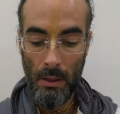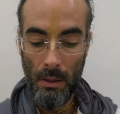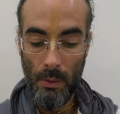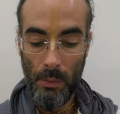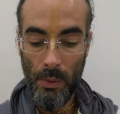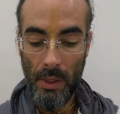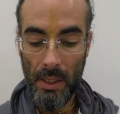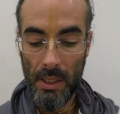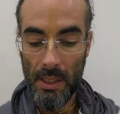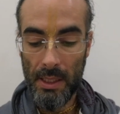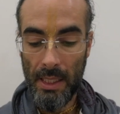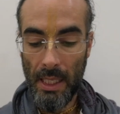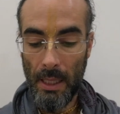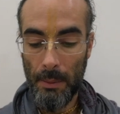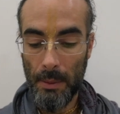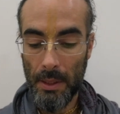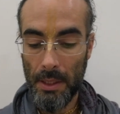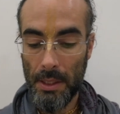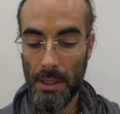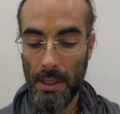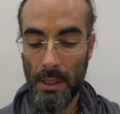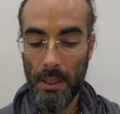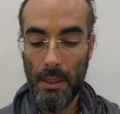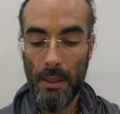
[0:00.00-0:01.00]

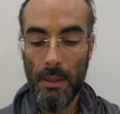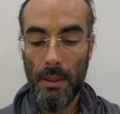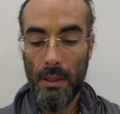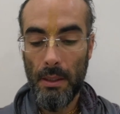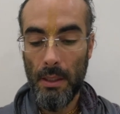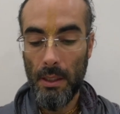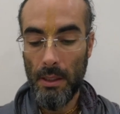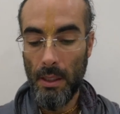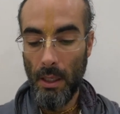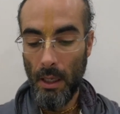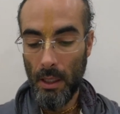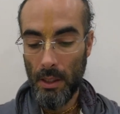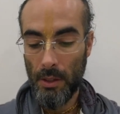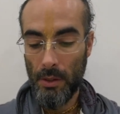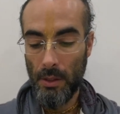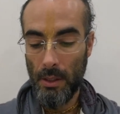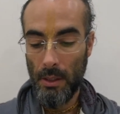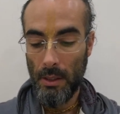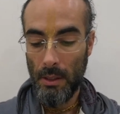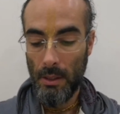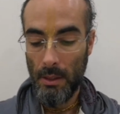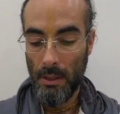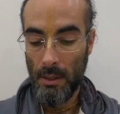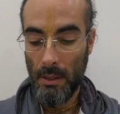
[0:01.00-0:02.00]
Re-establishing the
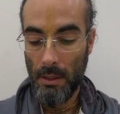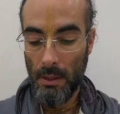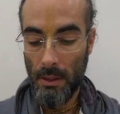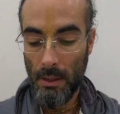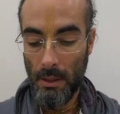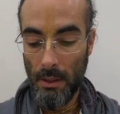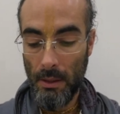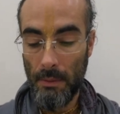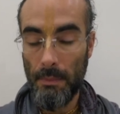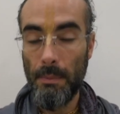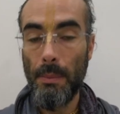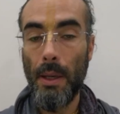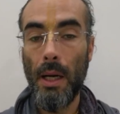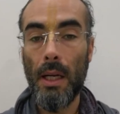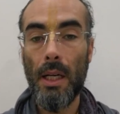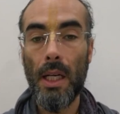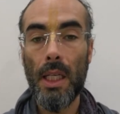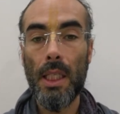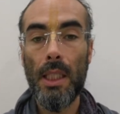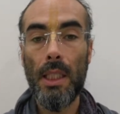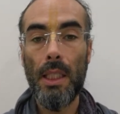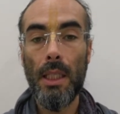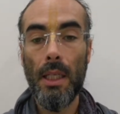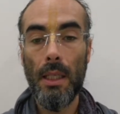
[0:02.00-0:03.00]
doctrine of
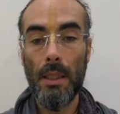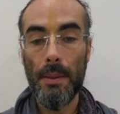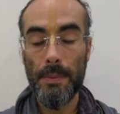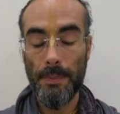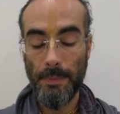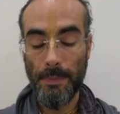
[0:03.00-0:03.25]
Parakya.